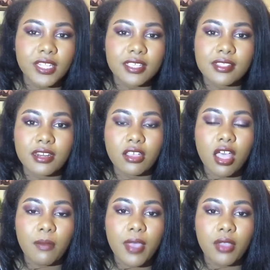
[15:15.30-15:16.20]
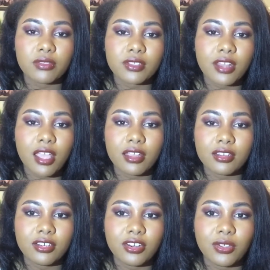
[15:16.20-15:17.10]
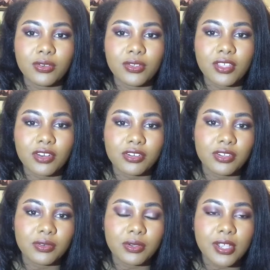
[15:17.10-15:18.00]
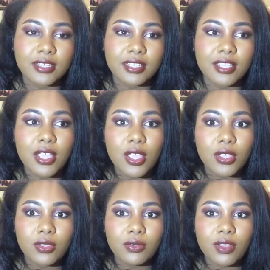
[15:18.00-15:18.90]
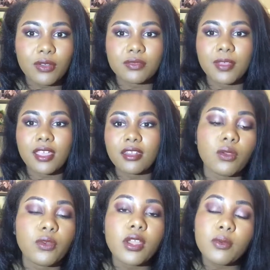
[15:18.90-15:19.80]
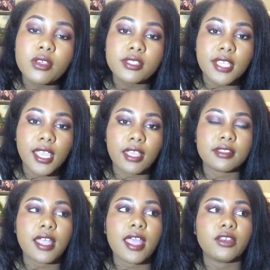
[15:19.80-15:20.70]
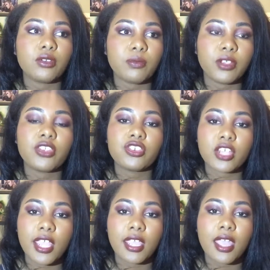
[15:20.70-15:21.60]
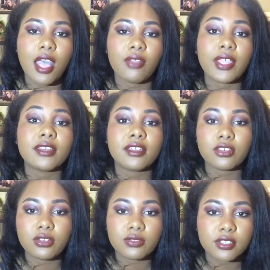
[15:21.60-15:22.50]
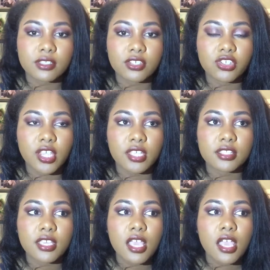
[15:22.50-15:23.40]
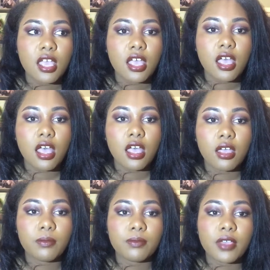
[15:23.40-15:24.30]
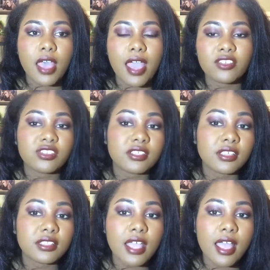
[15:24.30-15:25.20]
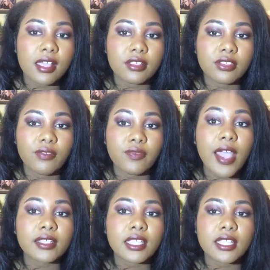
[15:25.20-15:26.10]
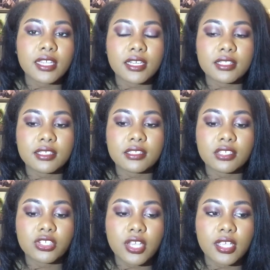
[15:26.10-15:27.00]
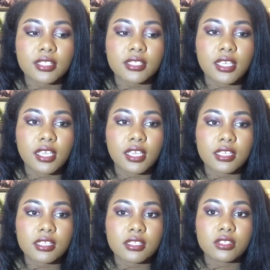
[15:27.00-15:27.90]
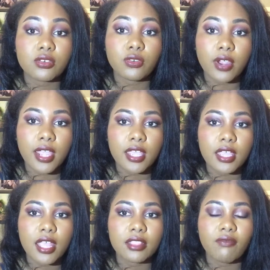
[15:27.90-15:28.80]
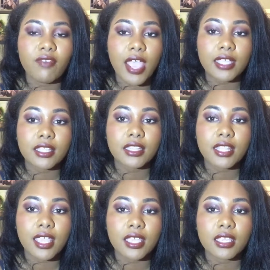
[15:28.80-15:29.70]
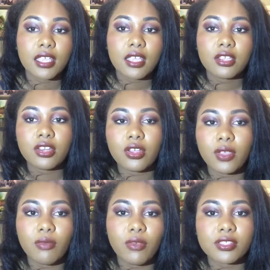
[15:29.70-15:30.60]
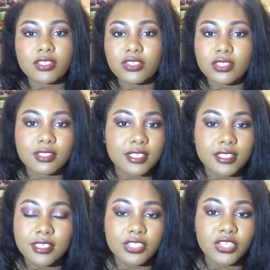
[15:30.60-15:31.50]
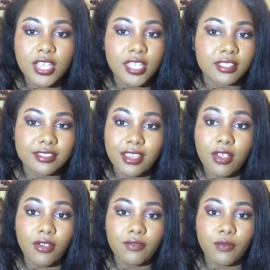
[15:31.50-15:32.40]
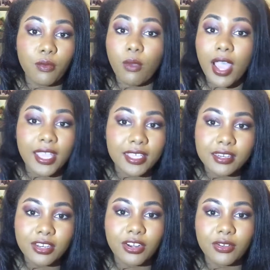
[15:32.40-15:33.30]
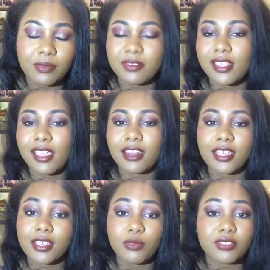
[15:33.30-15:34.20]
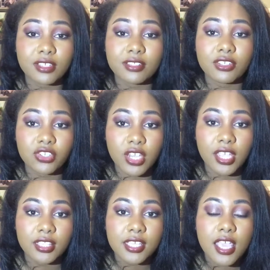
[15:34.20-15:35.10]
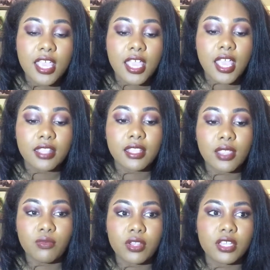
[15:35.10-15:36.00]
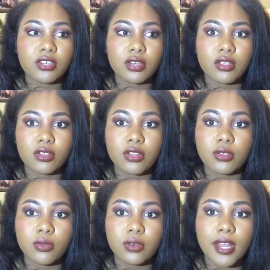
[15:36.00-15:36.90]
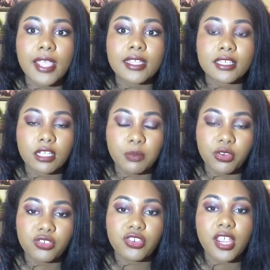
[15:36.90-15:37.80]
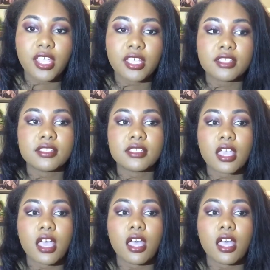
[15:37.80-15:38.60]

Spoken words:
is that a cop-out to not, you know, do the undertone correctly? Who knows, man? What I will say is that I do appreciate how they did do 60 Shades. I just think that the fact that they did 60 Shades is great, and the fact that they, you know, it wasn't just 60 shades of white, you know what I'm saying? Like, it was 60 shades, and they really did include like deeper shades,